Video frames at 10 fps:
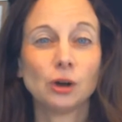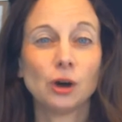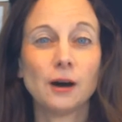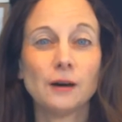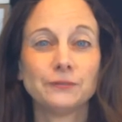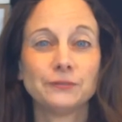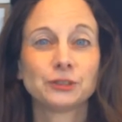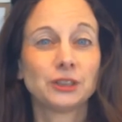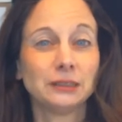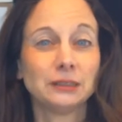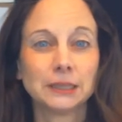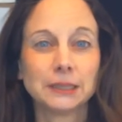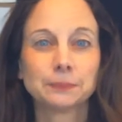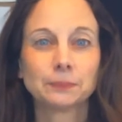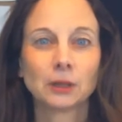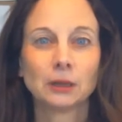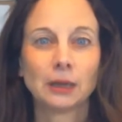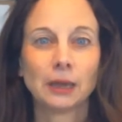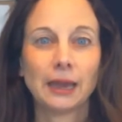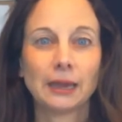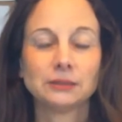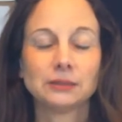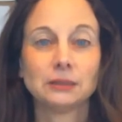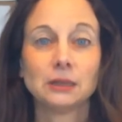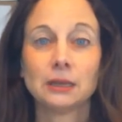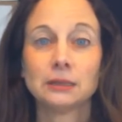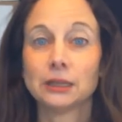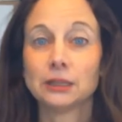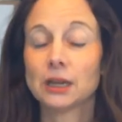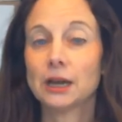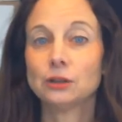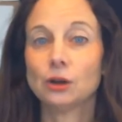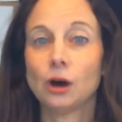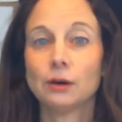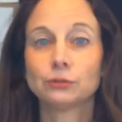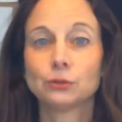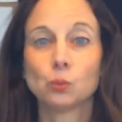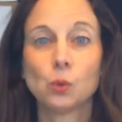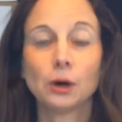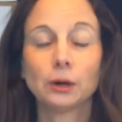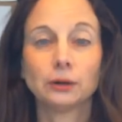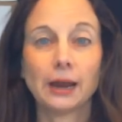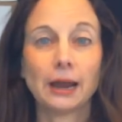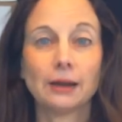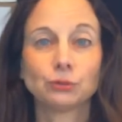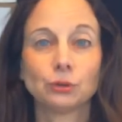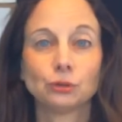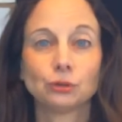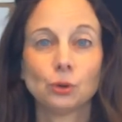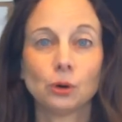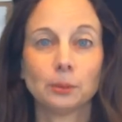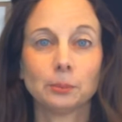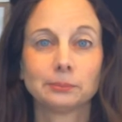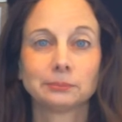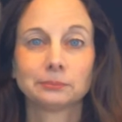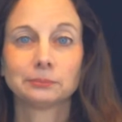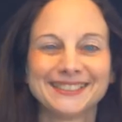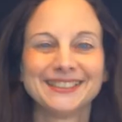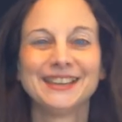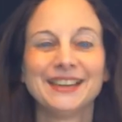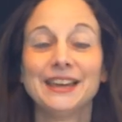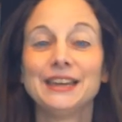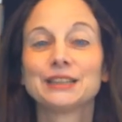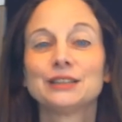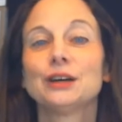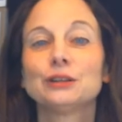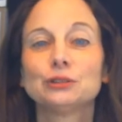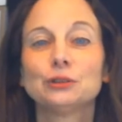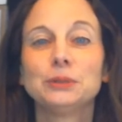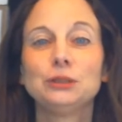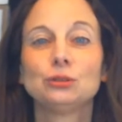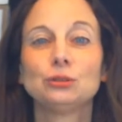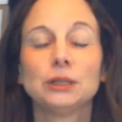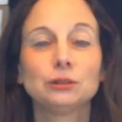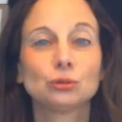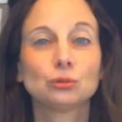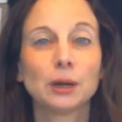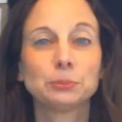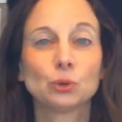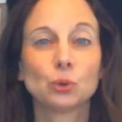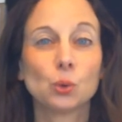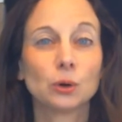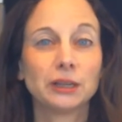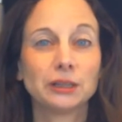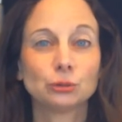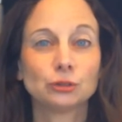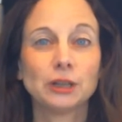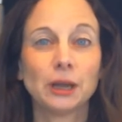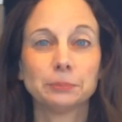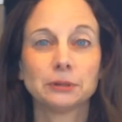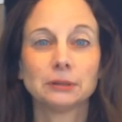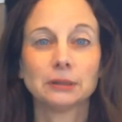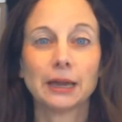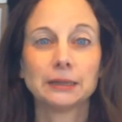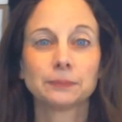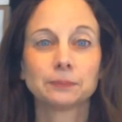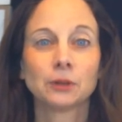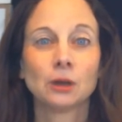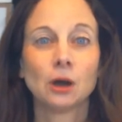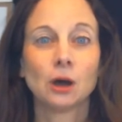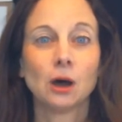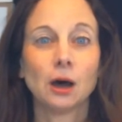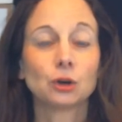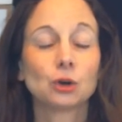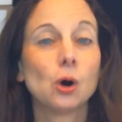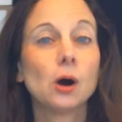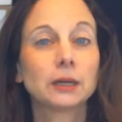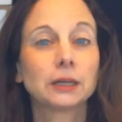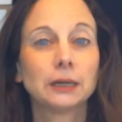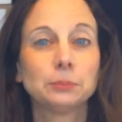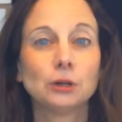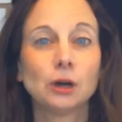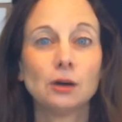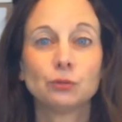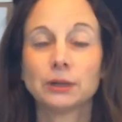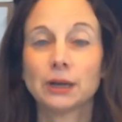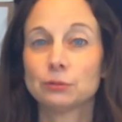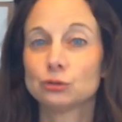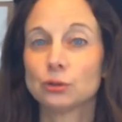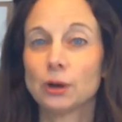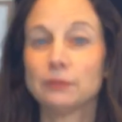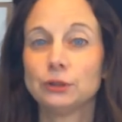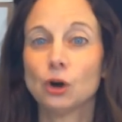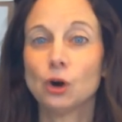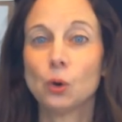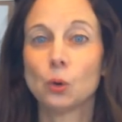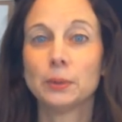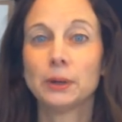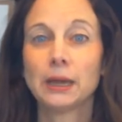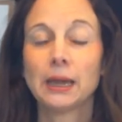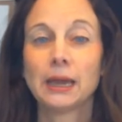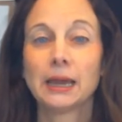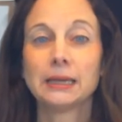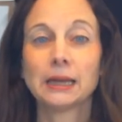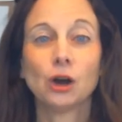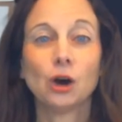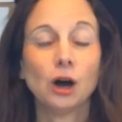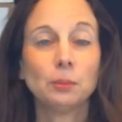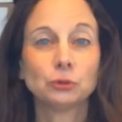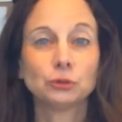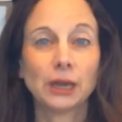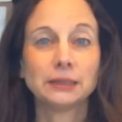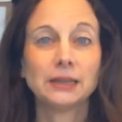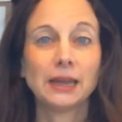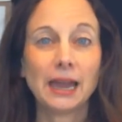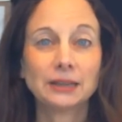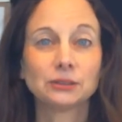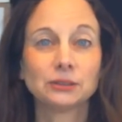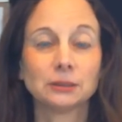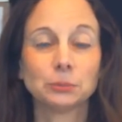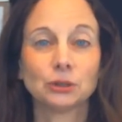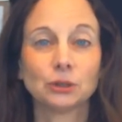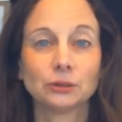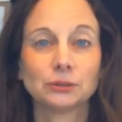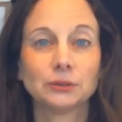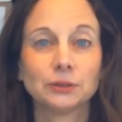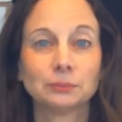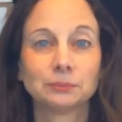off suddenly, as in they cut off the water after the storm. It can also mean to interrupt or intercept, like a car cut me off when I was driving home and I almost had an accident because of it.